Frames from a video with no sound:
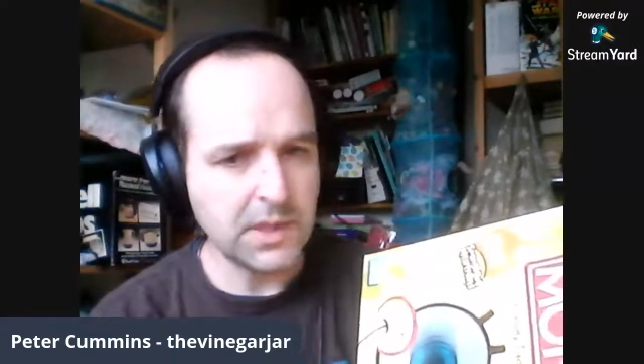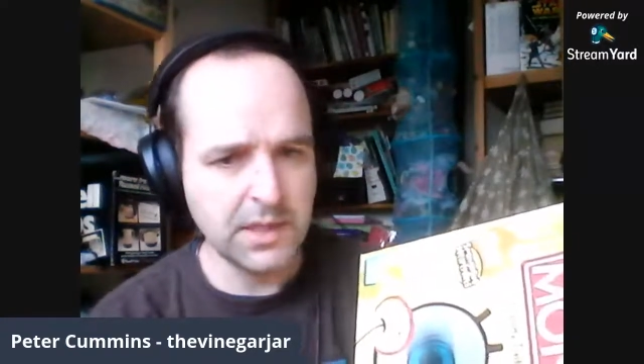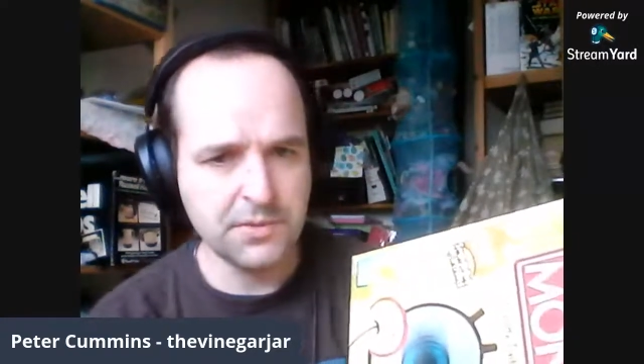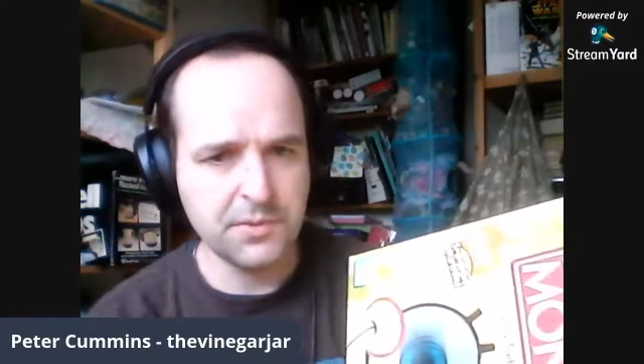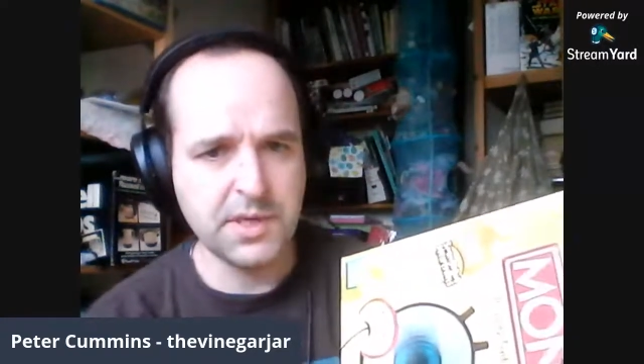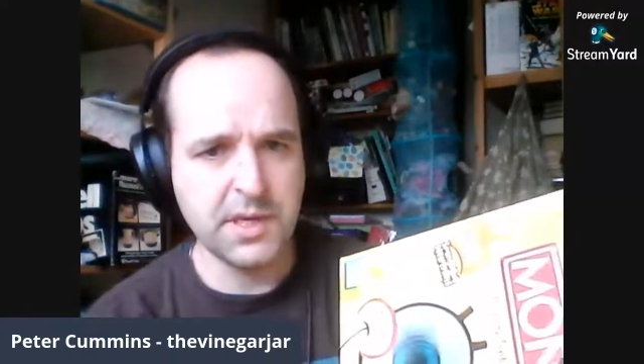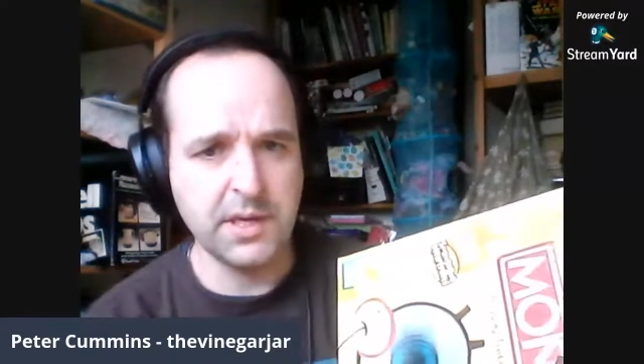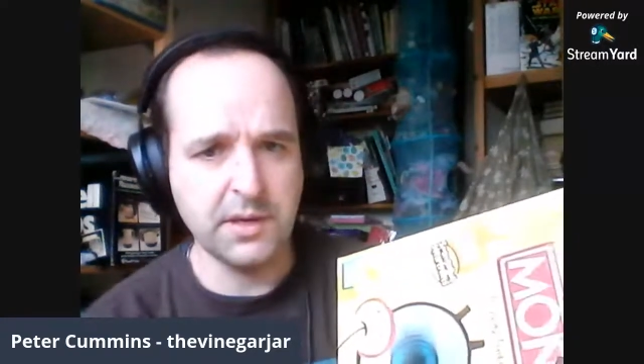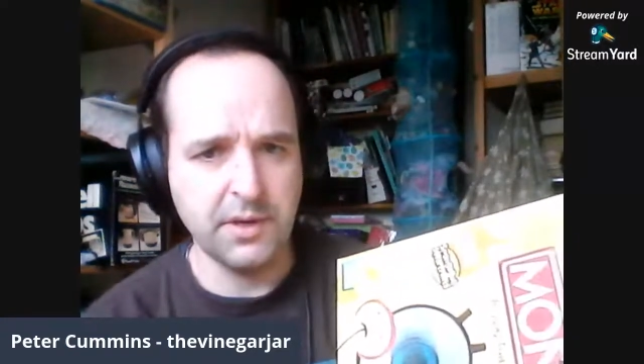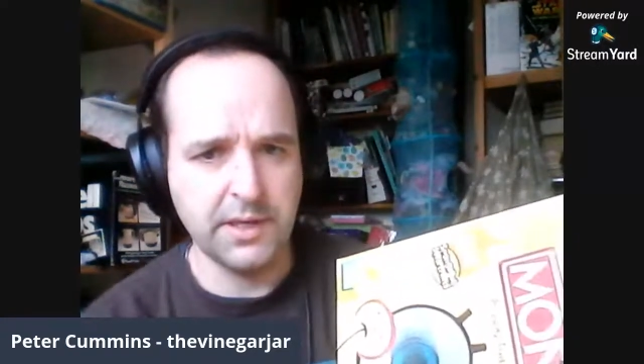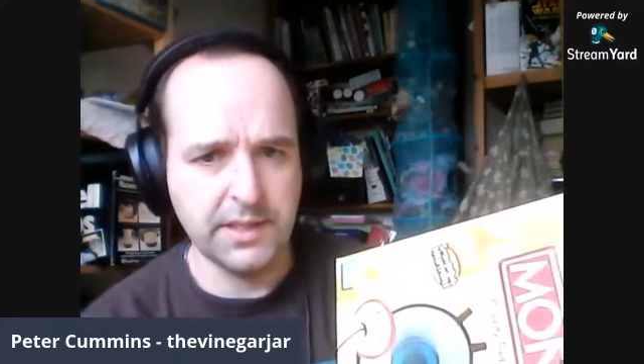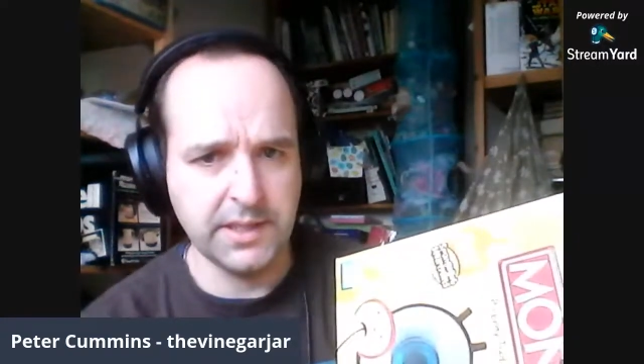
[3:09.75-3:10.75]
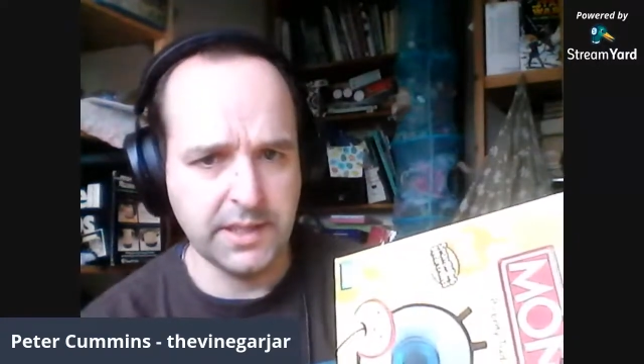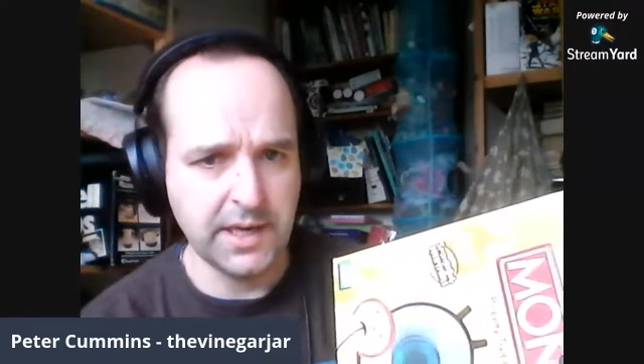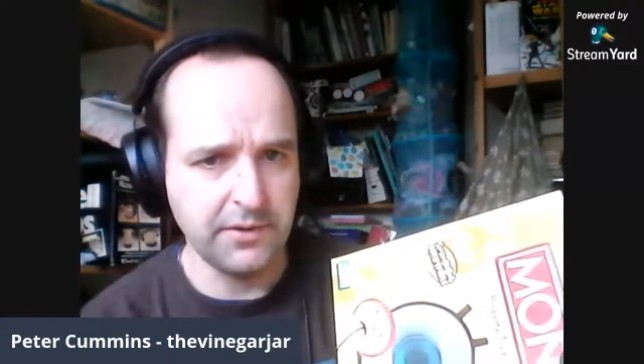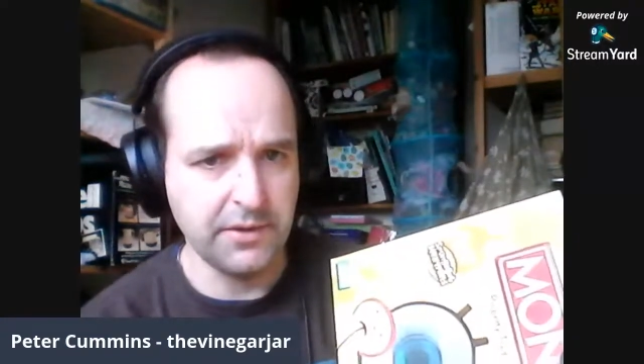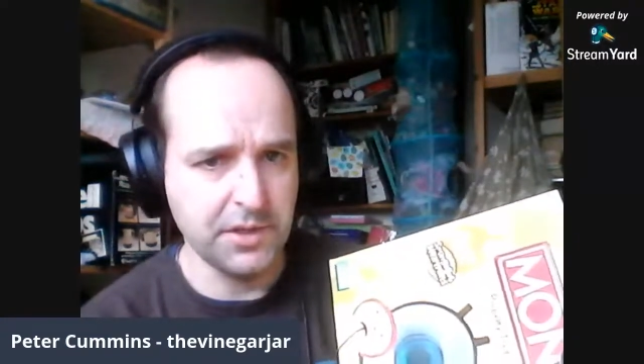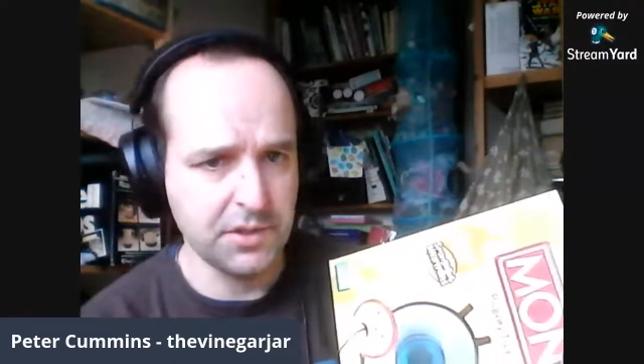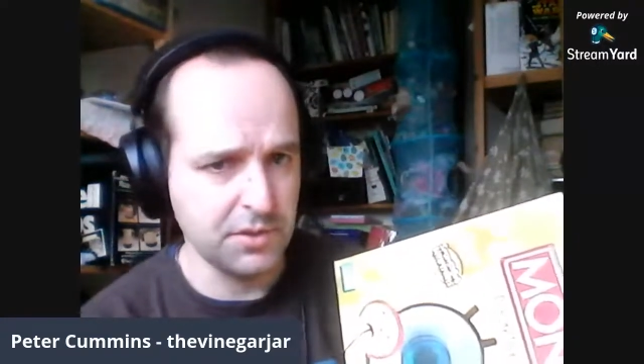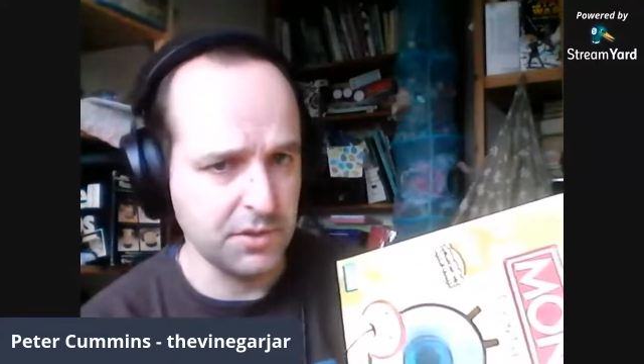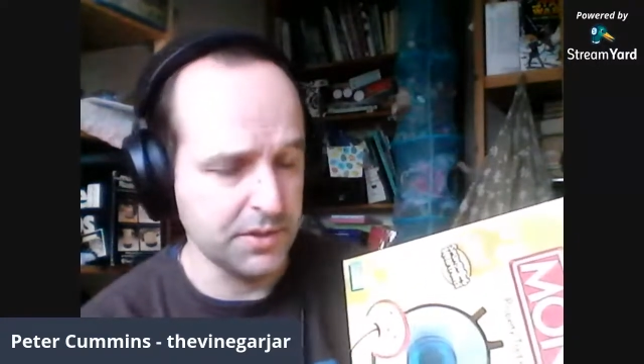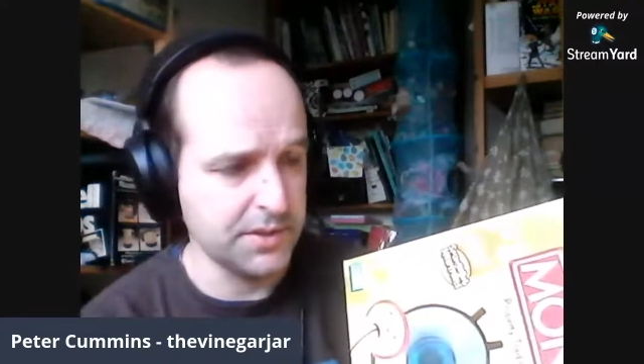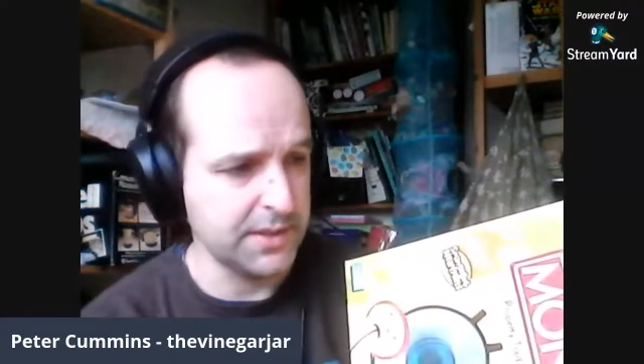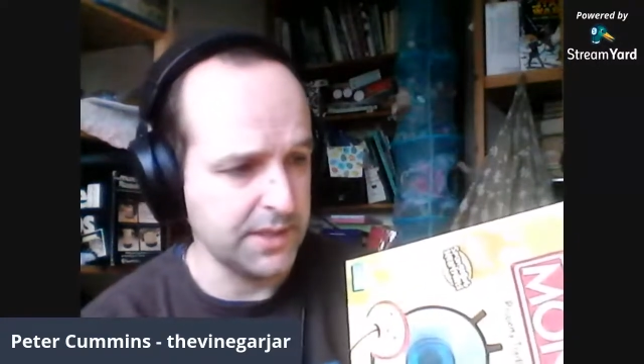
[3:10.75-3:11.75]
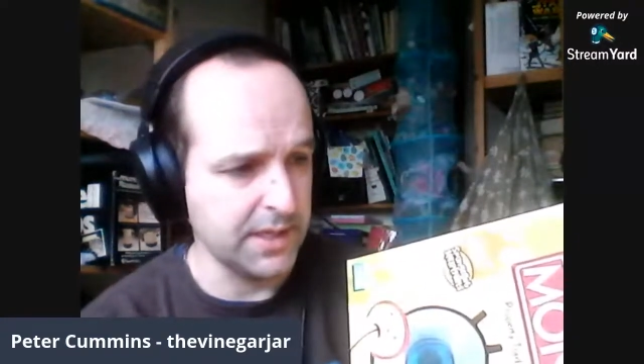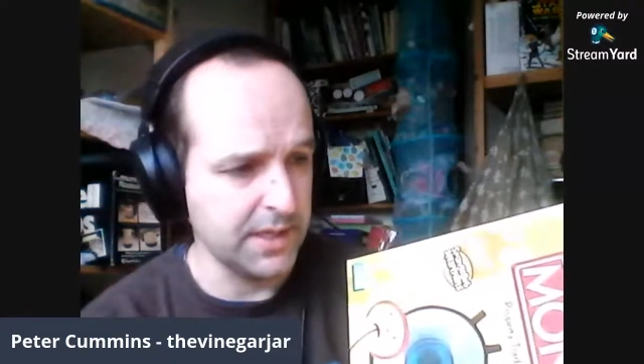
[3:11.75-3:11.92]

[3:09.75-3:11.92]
It's just kicking around in the garage because